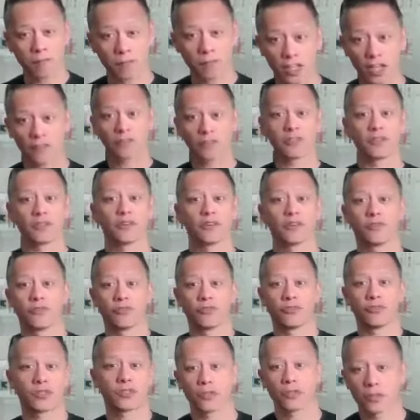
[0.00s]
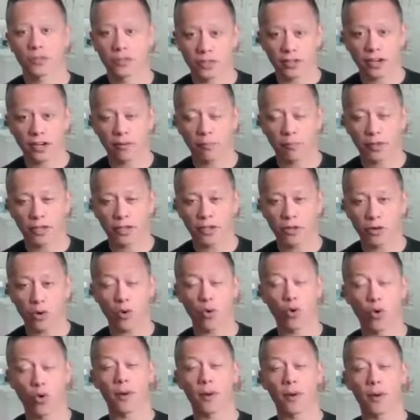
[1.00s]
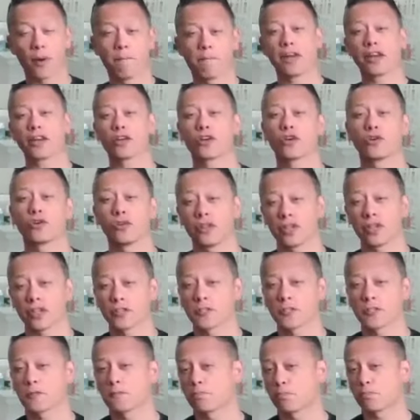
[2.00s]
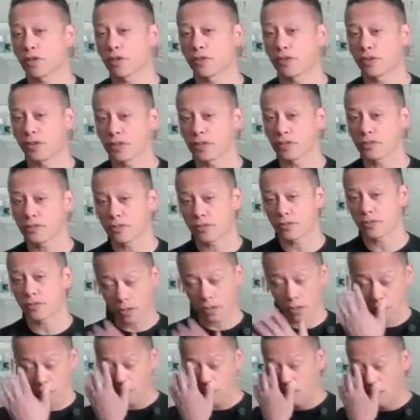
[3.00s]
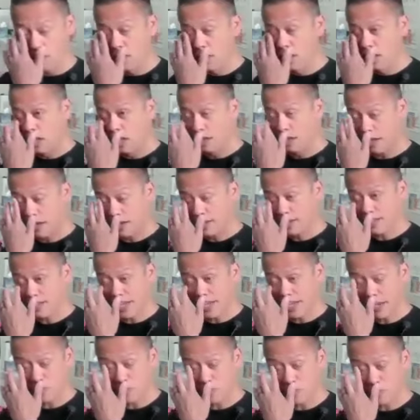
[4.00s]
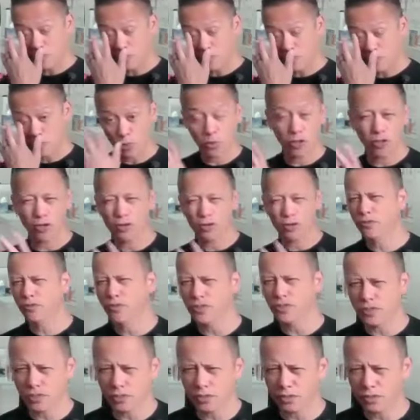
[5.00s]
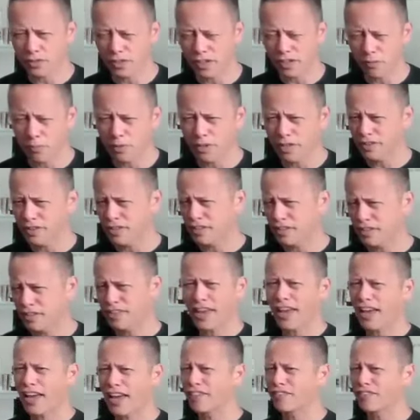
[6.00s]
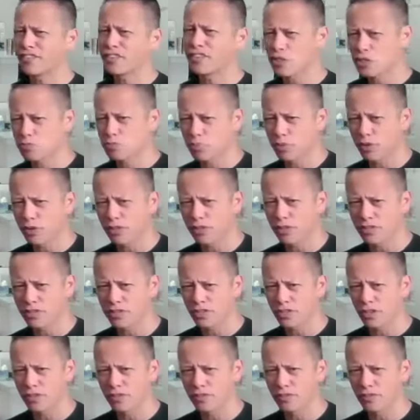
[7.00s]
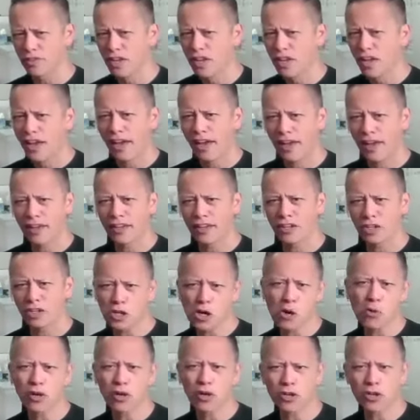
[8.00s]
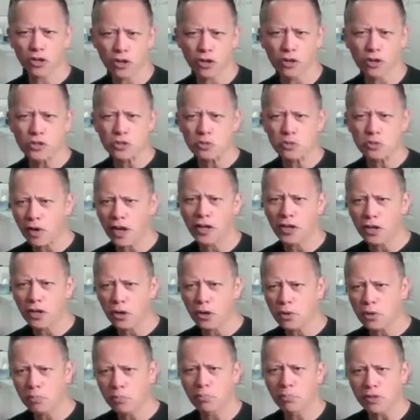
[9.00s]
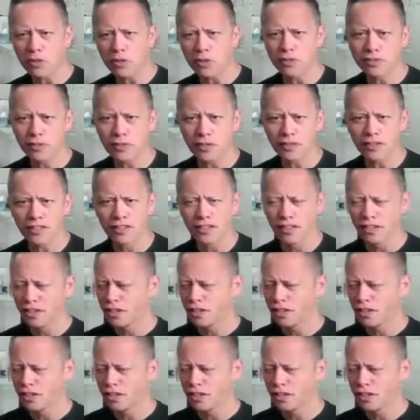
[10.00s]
of the physical therapy or medical experience. A lot of times people will go to physical therapy and then they have the experience of, hey, it hurts when I go to PT.